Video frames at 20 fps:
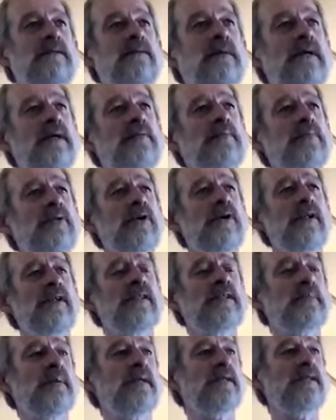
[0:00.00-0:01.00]
Right? Paul
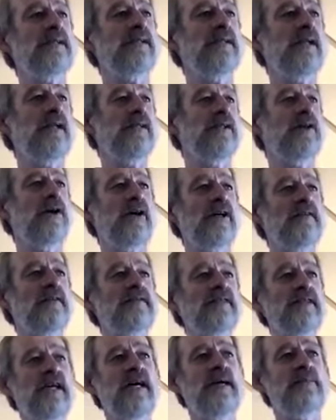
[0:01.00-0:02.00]
has spent a, a lot of
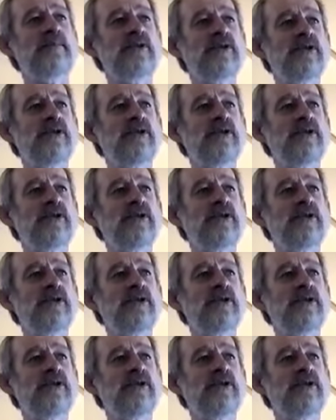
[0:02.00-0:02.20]
time